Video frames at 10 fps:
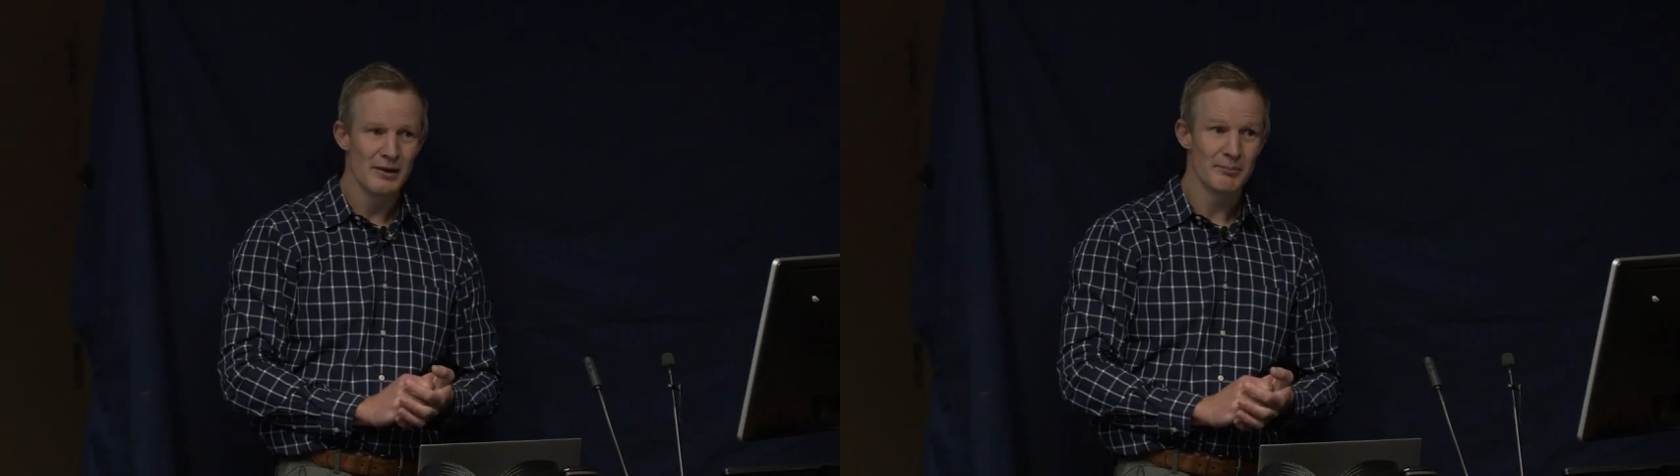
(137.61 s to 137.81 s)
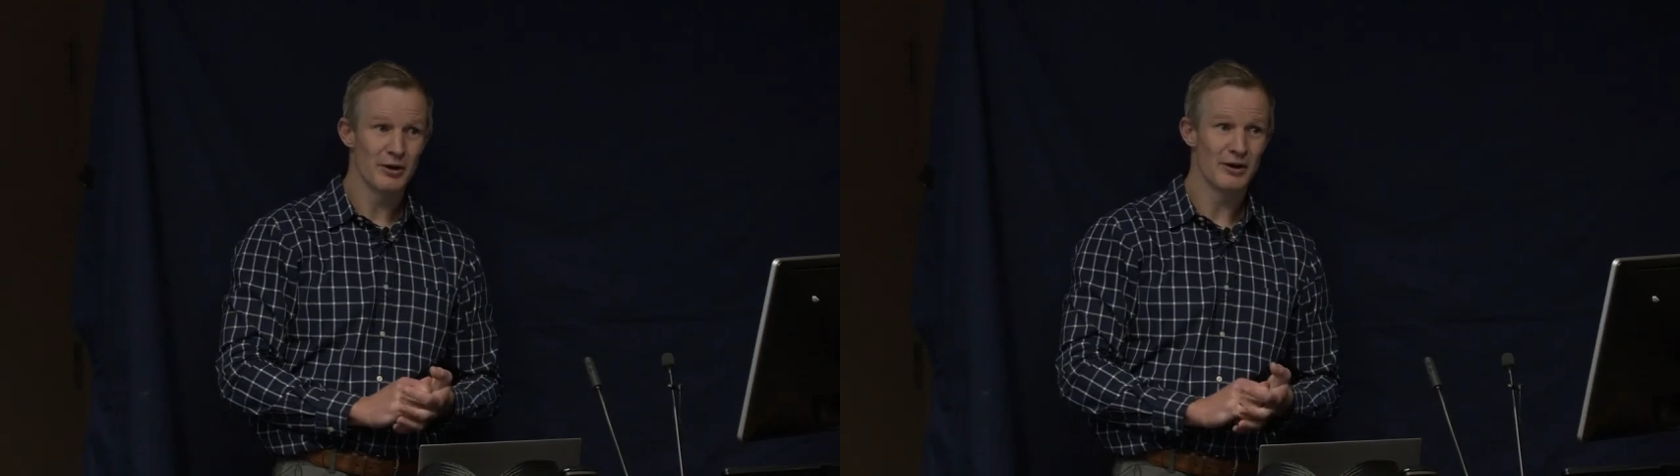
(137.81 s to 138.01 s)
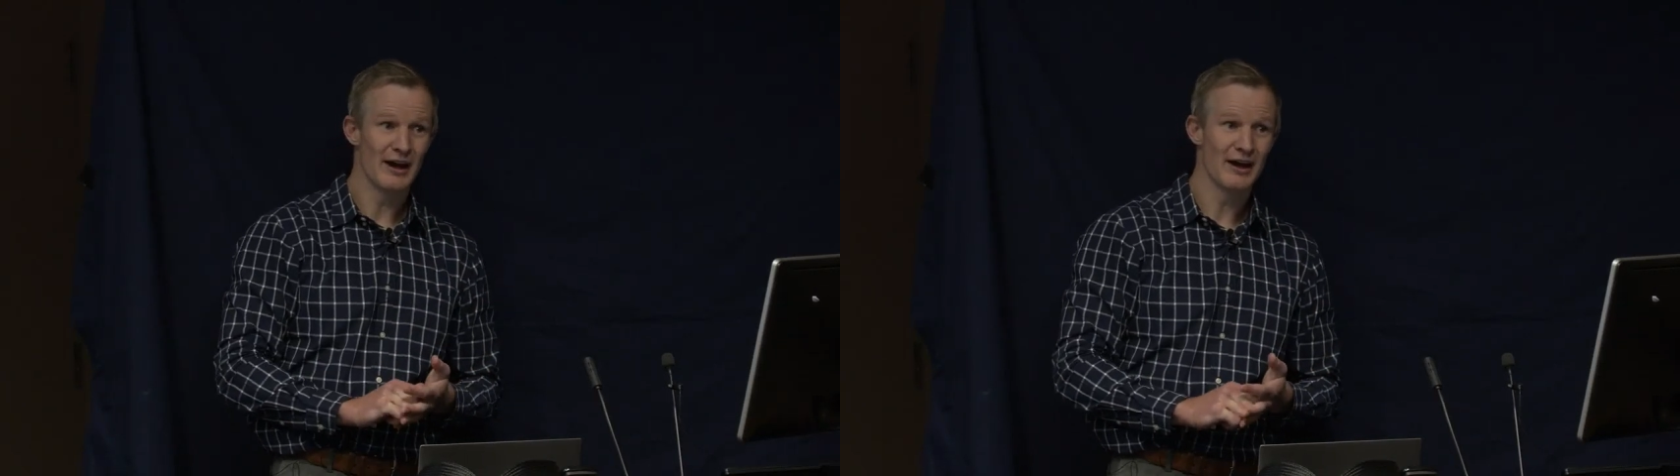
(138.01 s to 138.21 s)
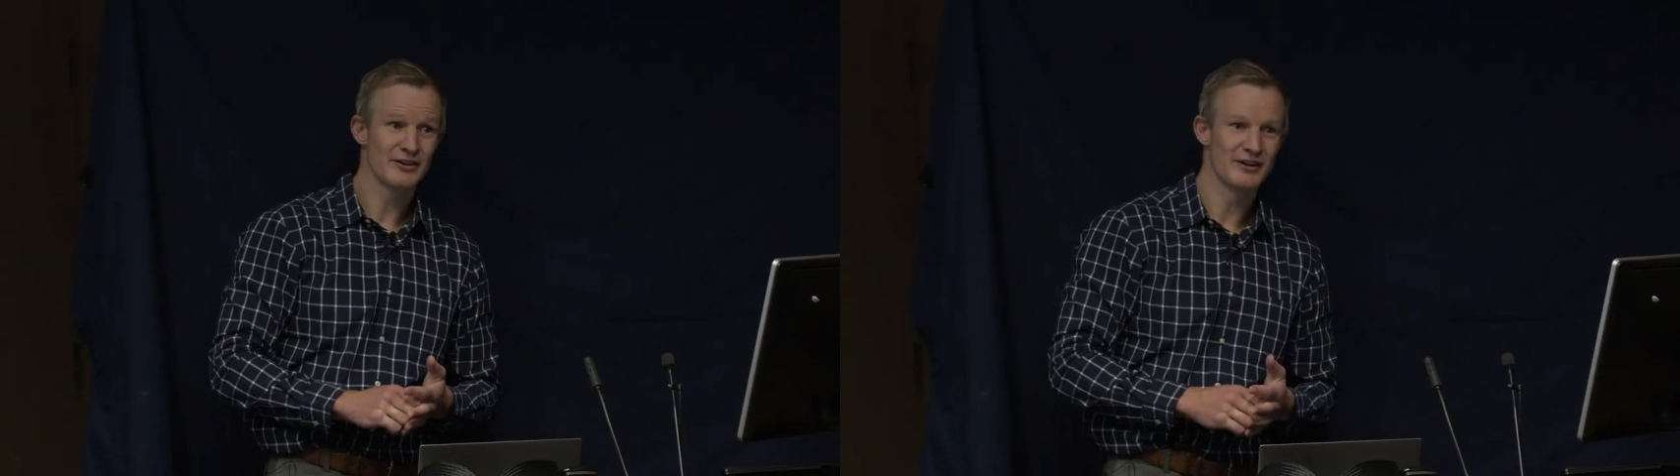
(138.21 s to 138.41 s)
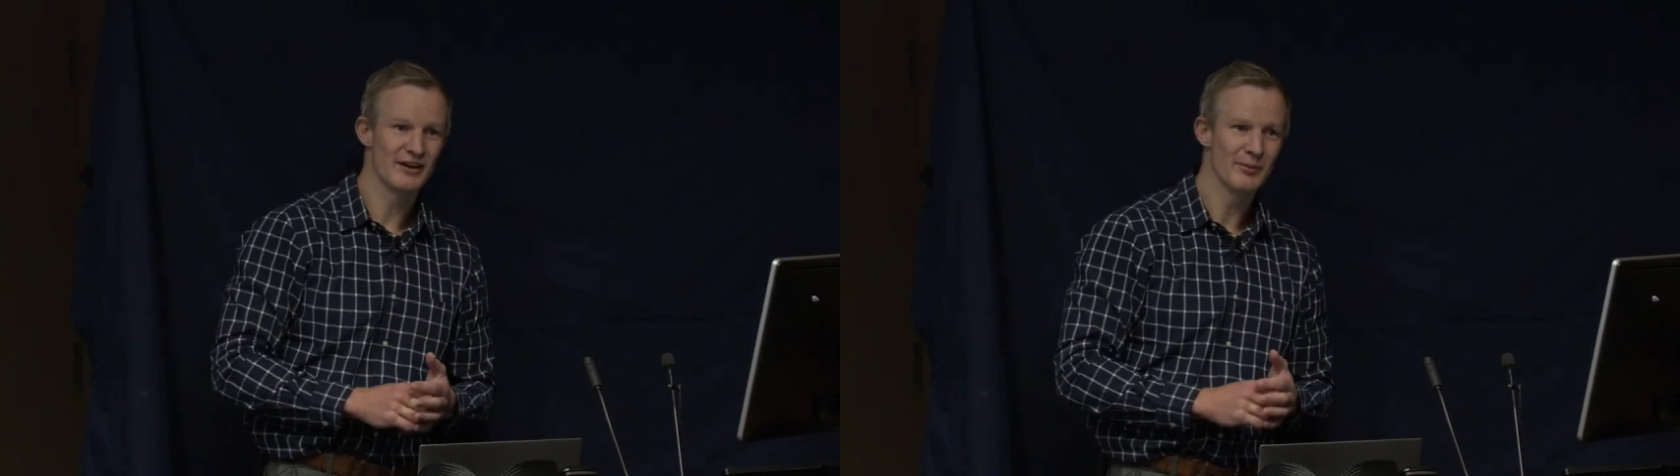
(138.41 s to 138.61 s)
But an
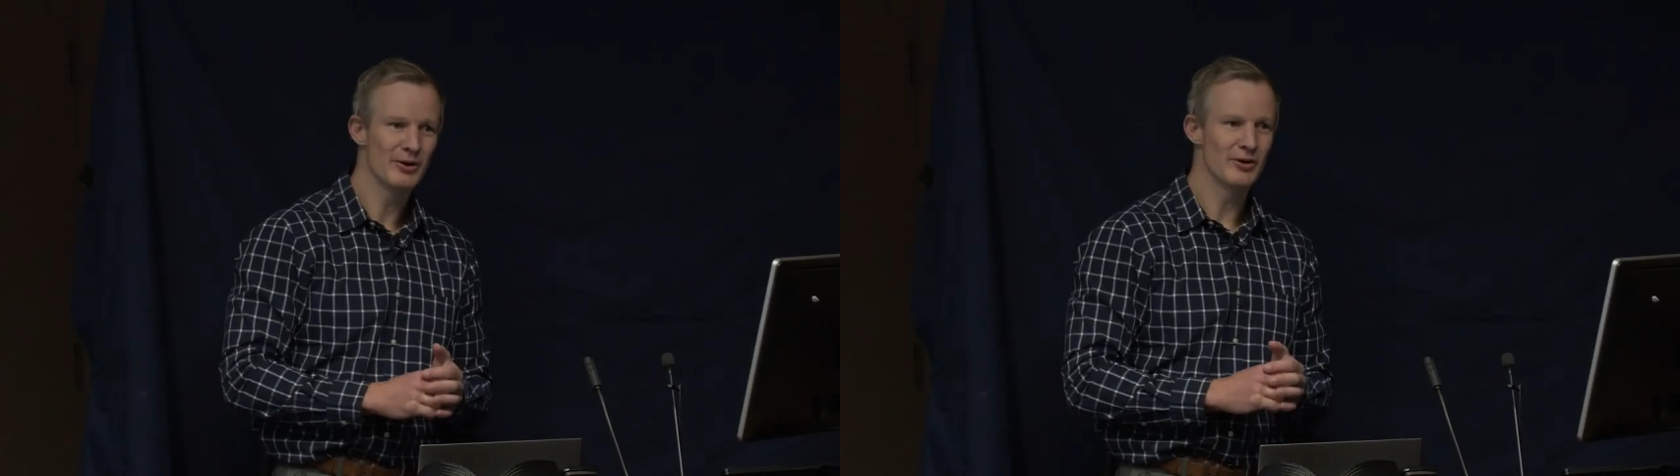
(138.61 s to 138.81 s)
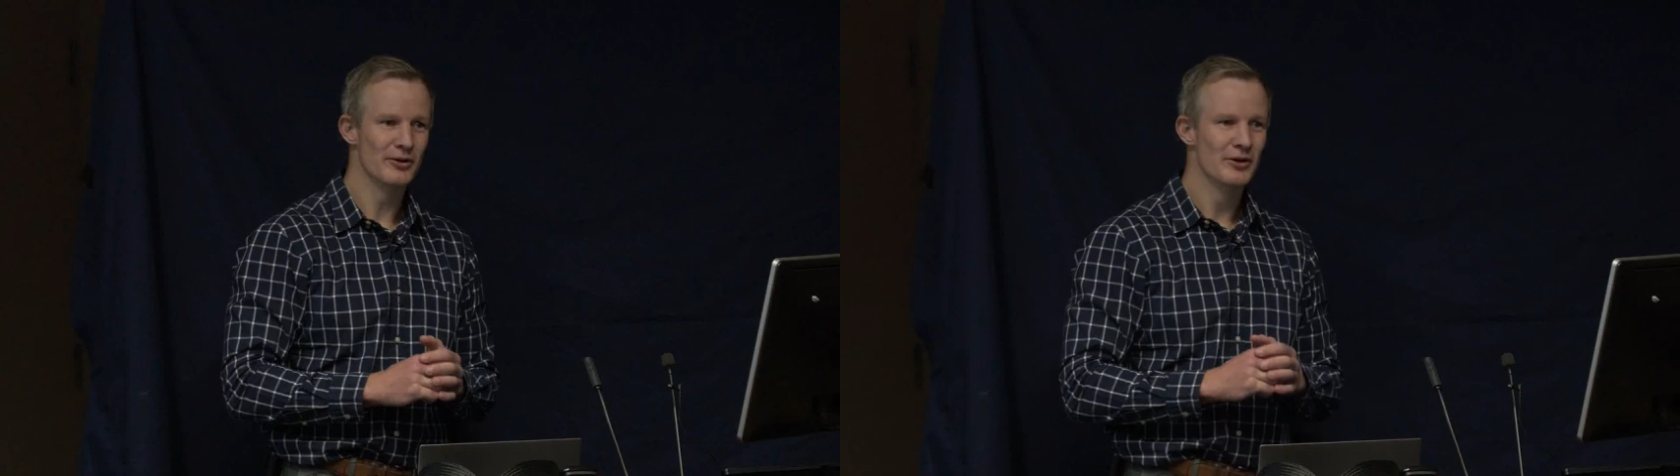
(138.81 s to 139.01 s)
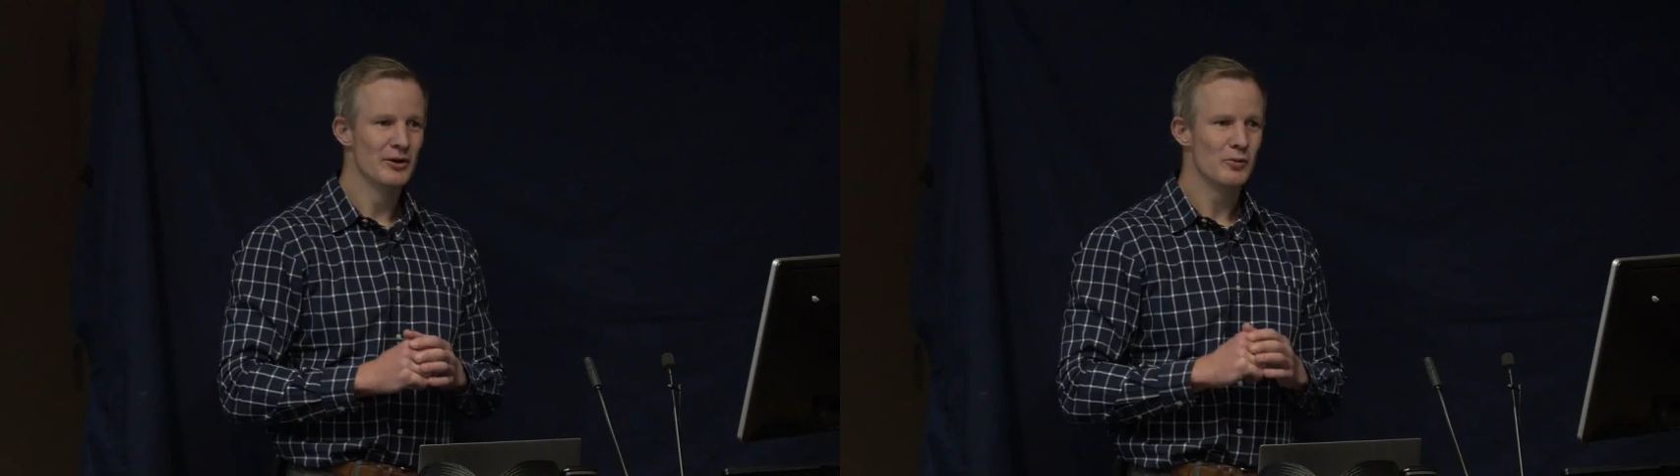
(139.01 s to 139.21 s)
RDW